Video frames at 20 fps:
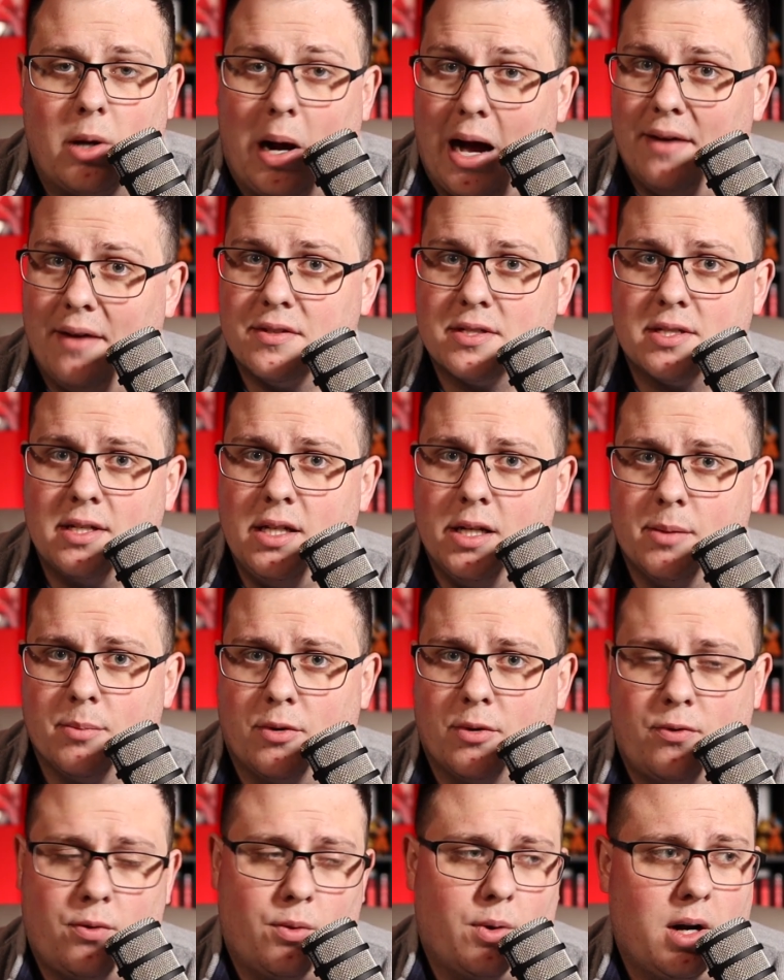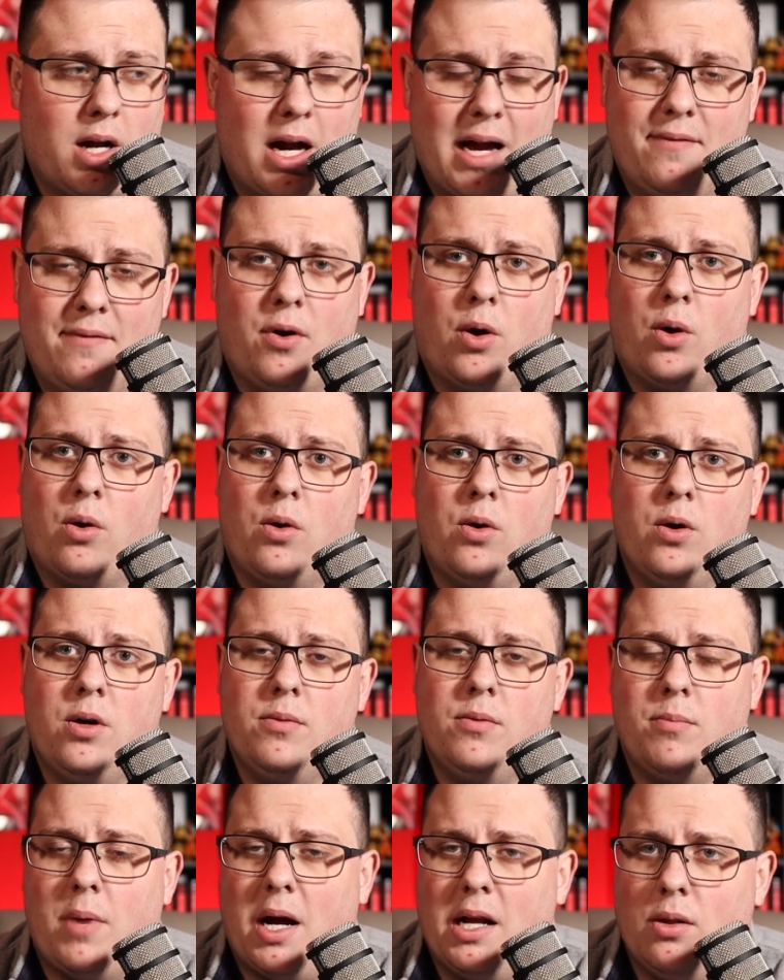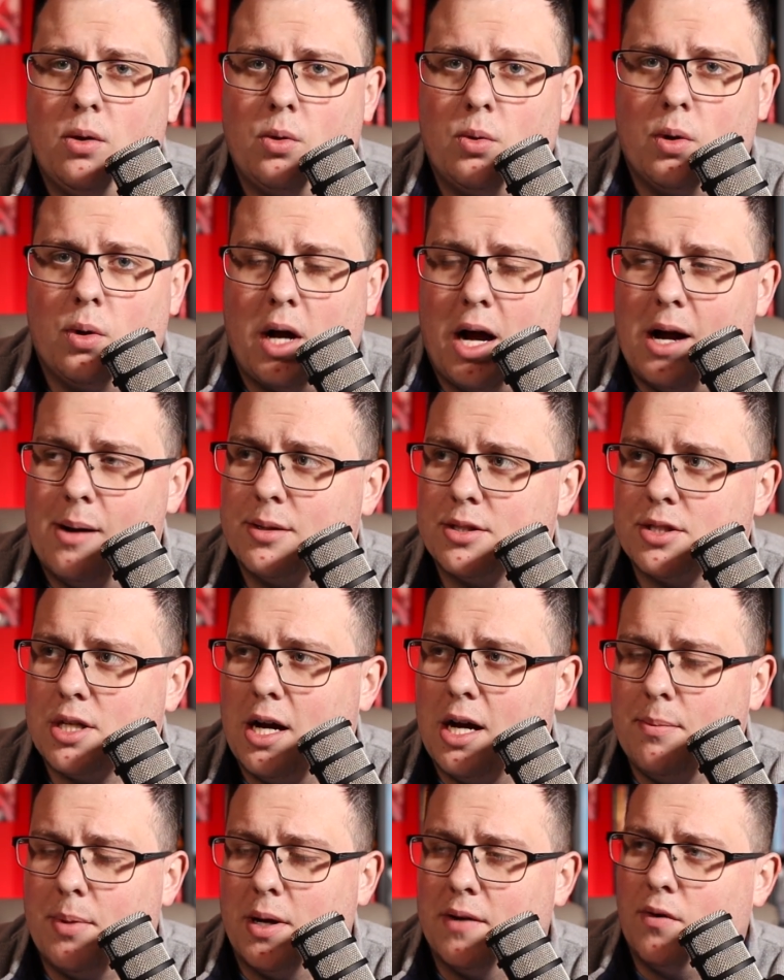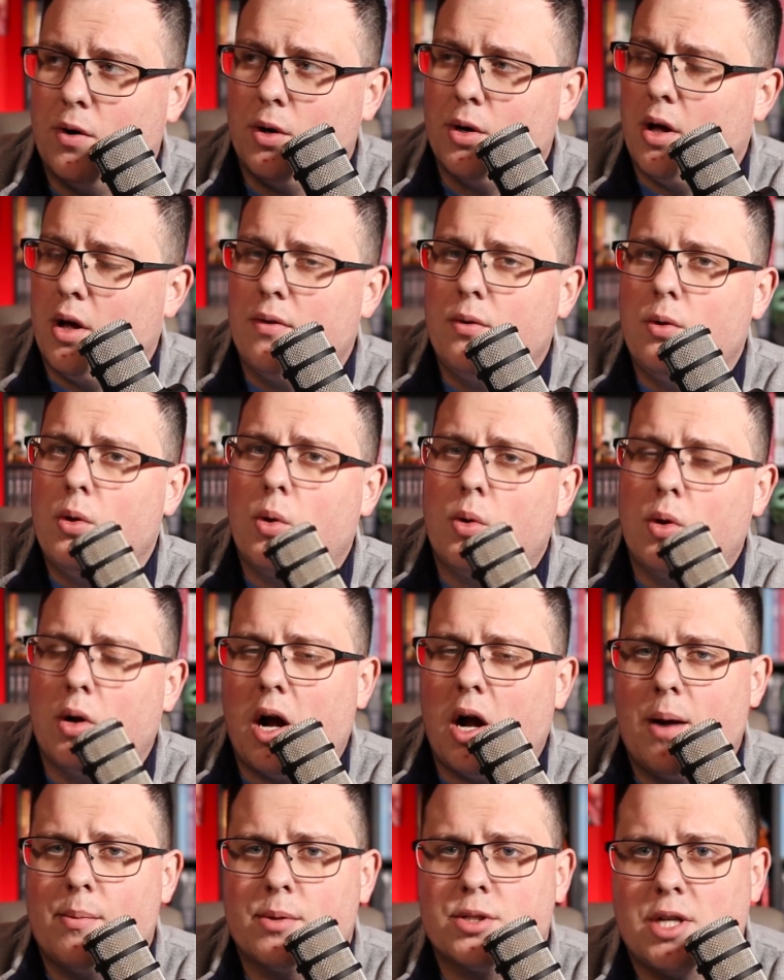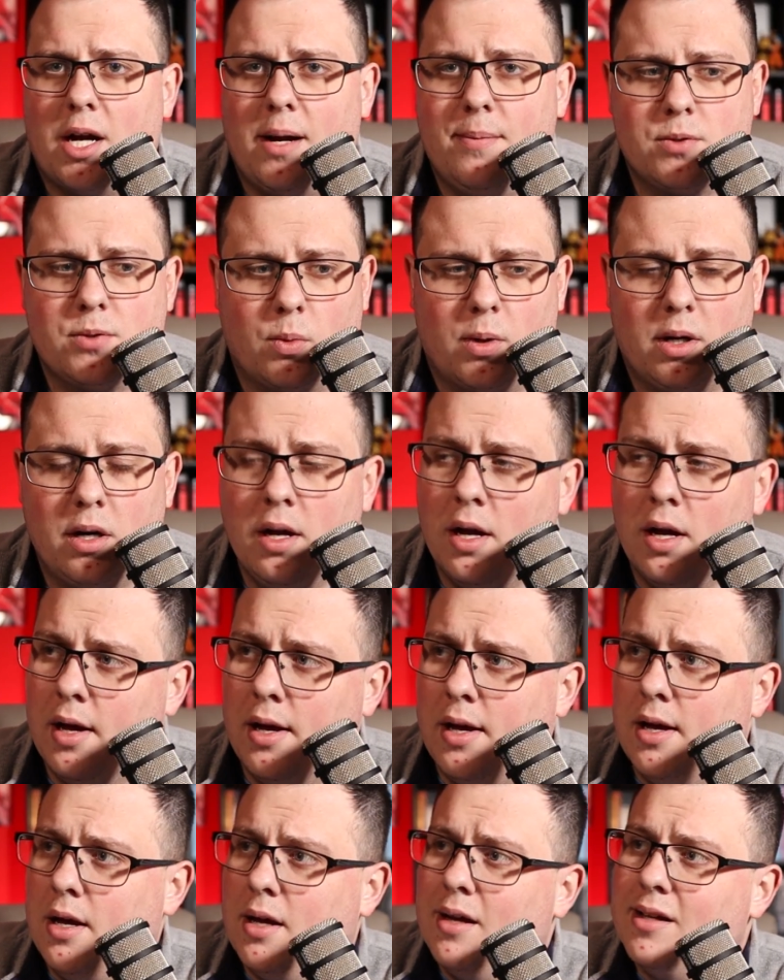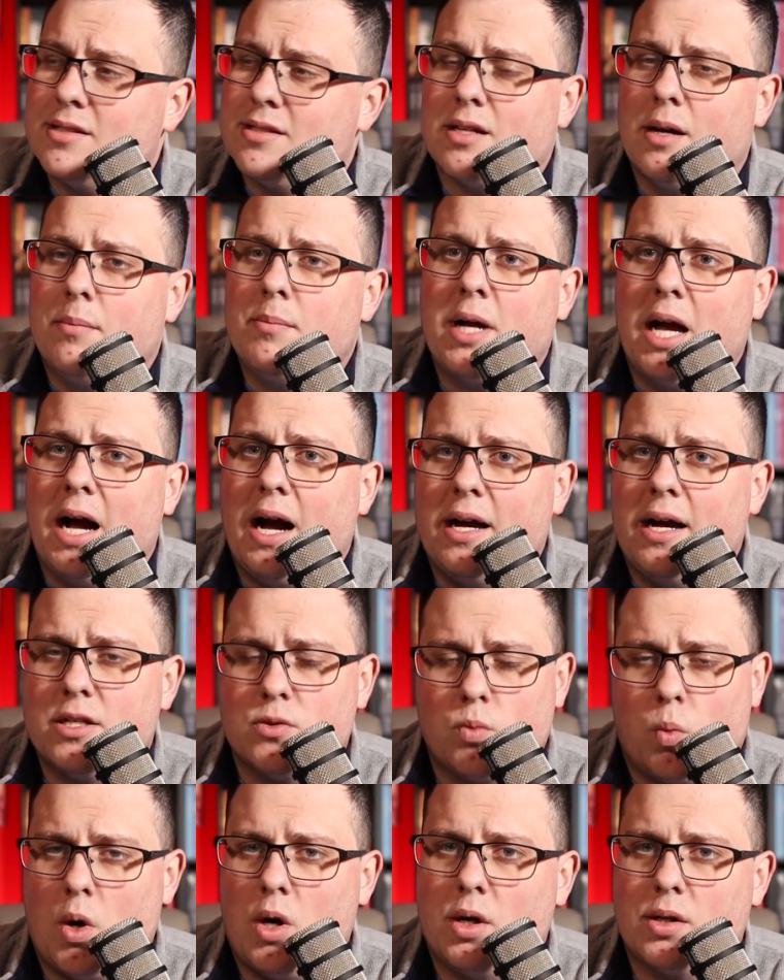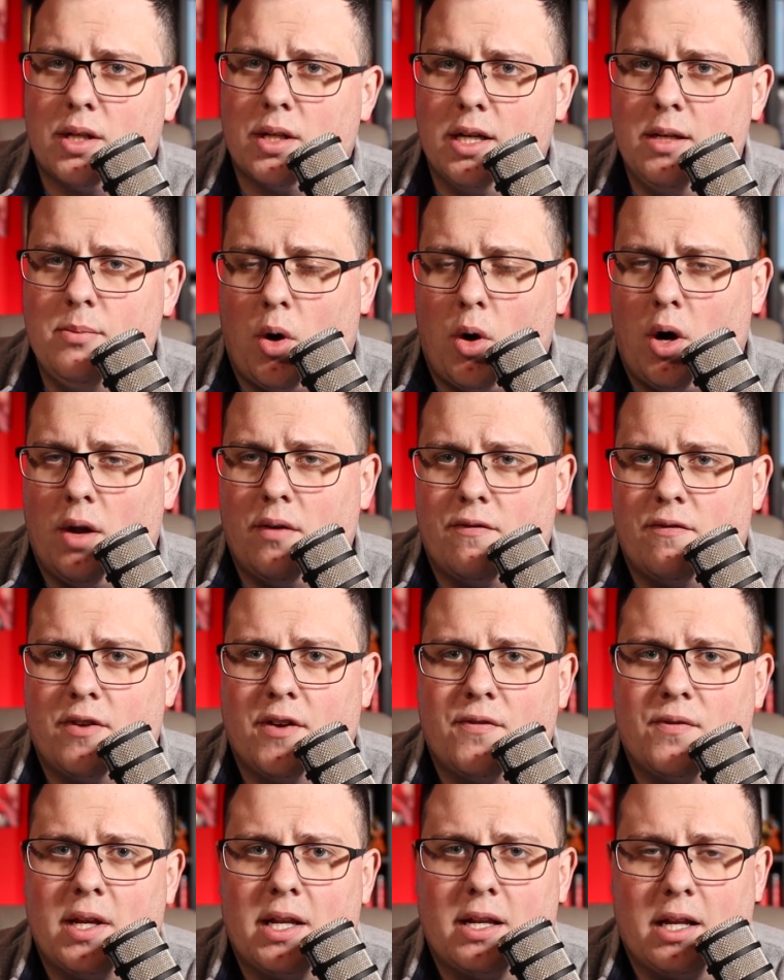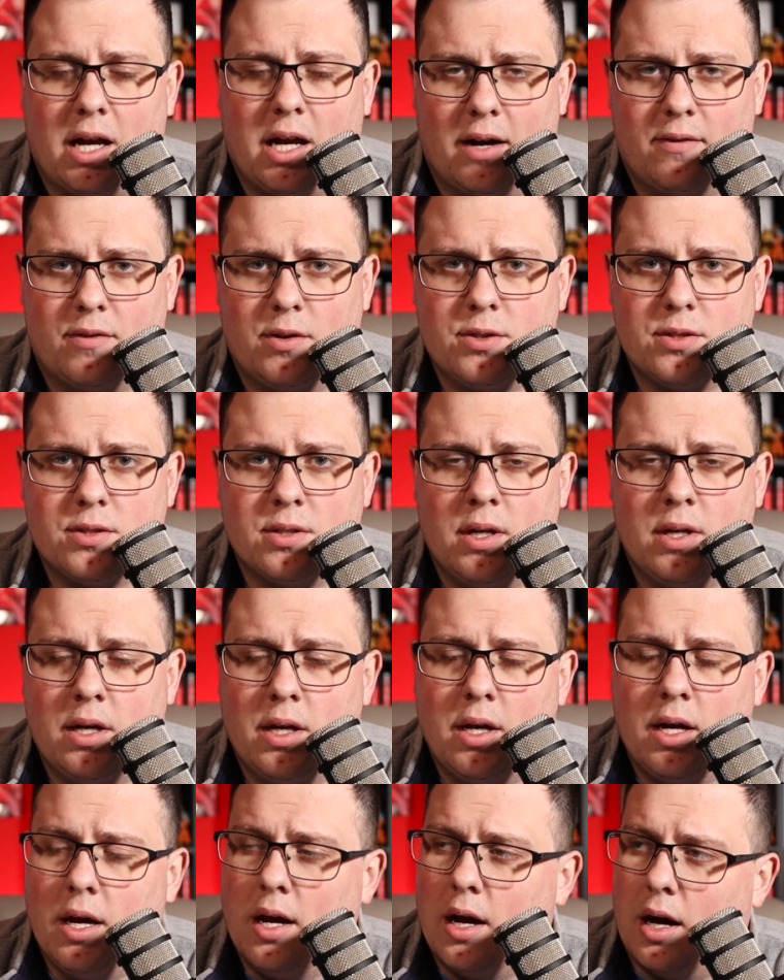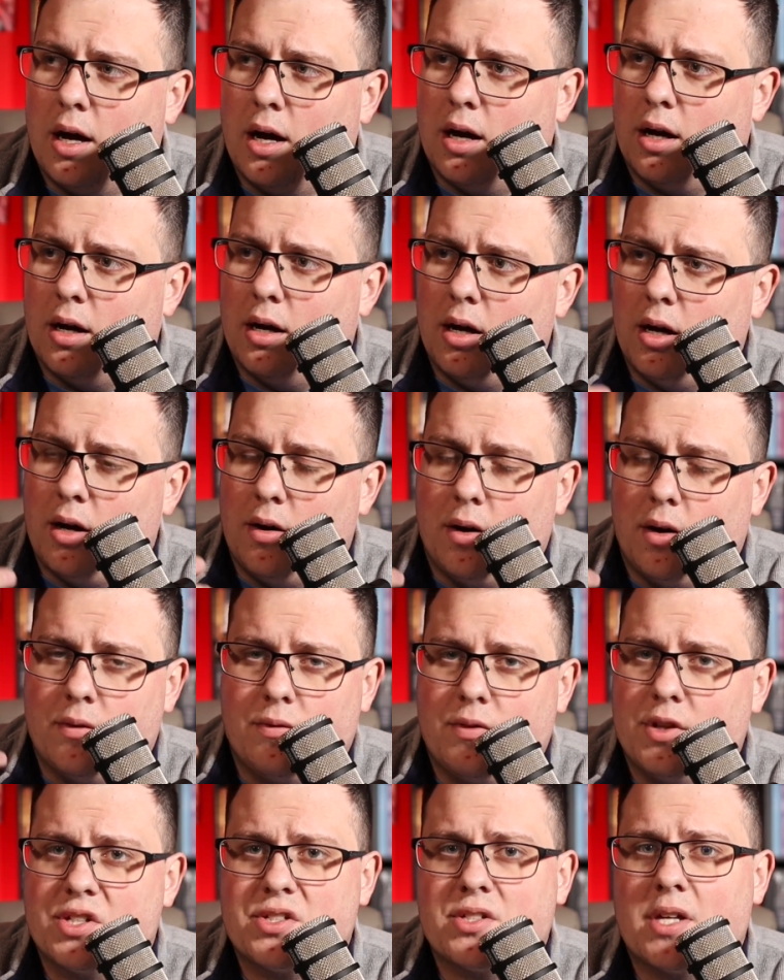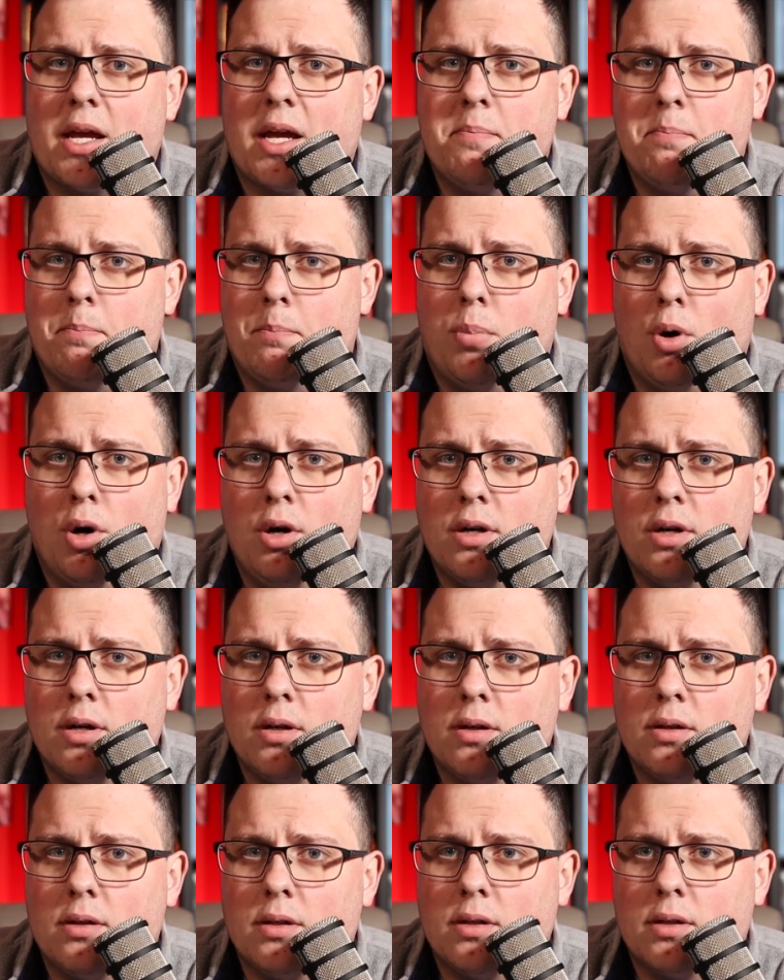So I've seen it before. I've heard my local comic shop, I've heard other local comic shops where some guys walked bought 15 covers uh, of the same book